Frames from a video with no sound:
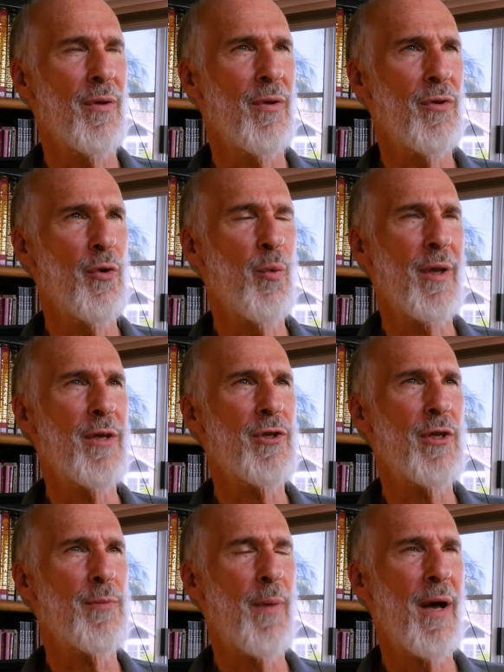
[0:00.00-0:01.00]
you
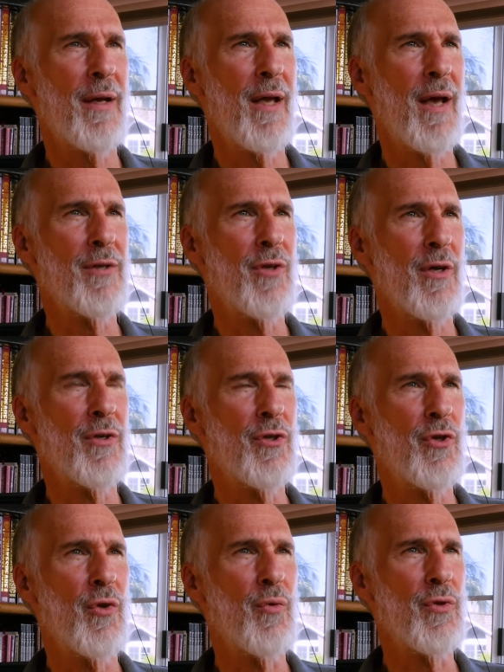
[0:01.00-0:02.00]
release this podcast on
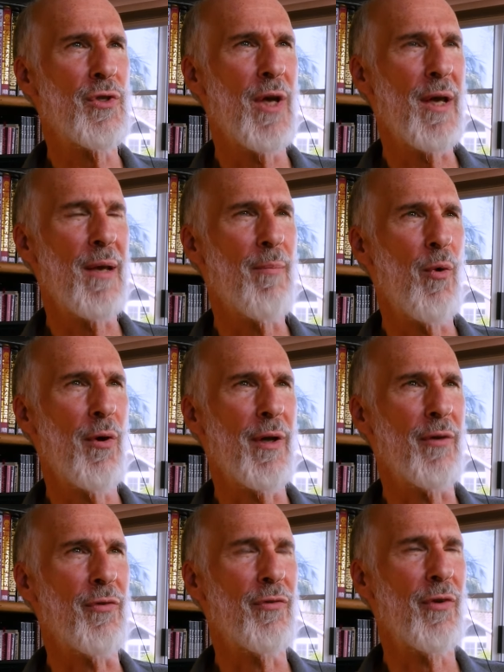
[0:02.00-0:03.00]
Tuesday
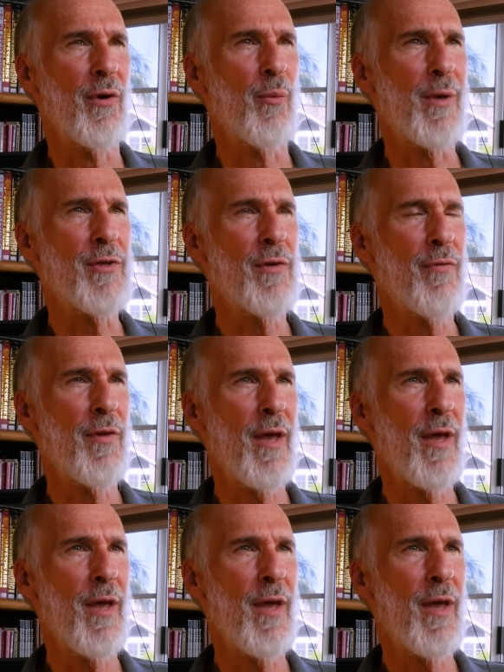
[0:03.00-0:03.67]
mornings. Is there a reason for